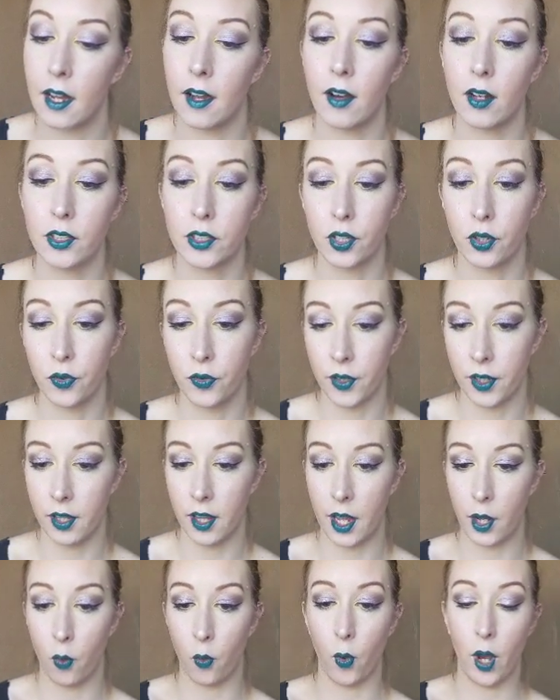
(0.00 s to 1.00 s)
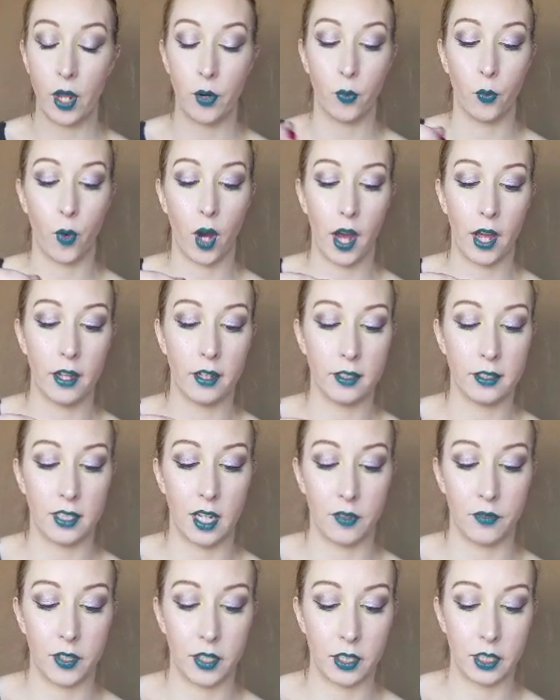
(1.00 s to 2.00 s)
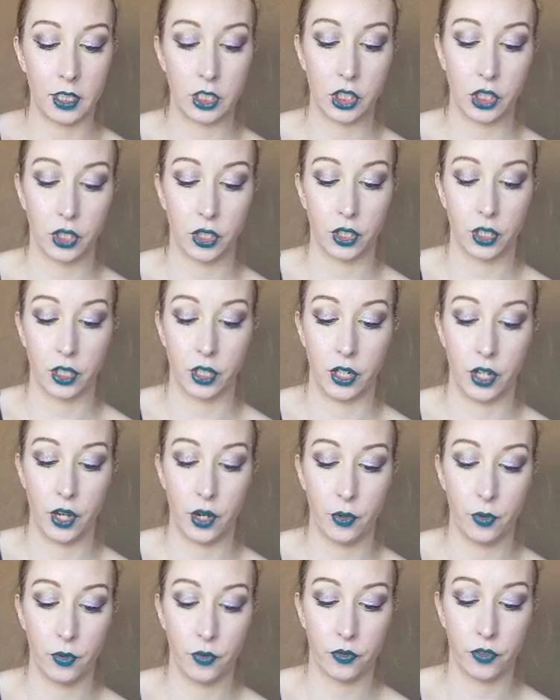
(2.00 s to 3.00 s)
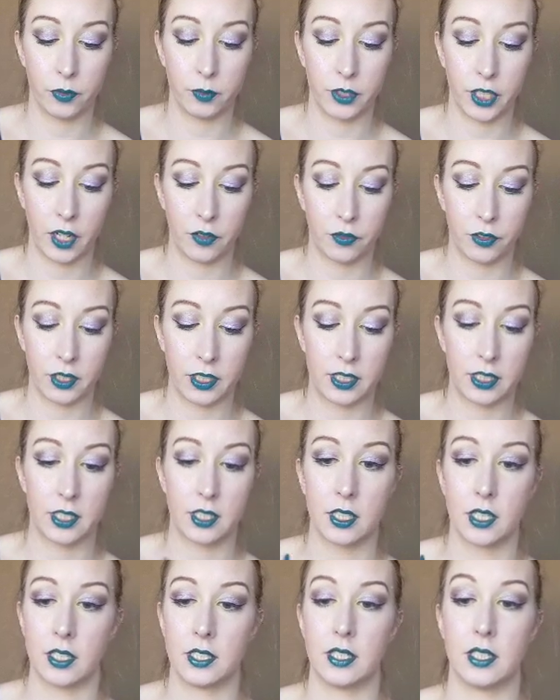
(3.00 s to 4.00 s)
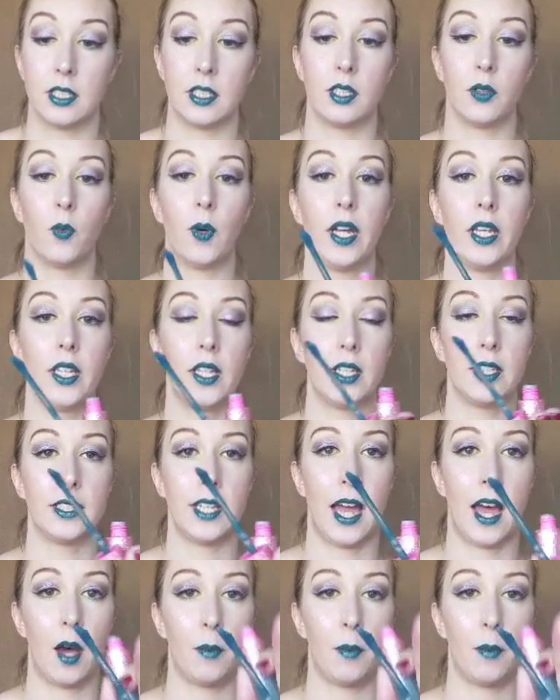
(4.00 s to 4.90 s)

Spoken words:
I also feel like Wet n Wild definitely took note from Jeffree's, because the way that his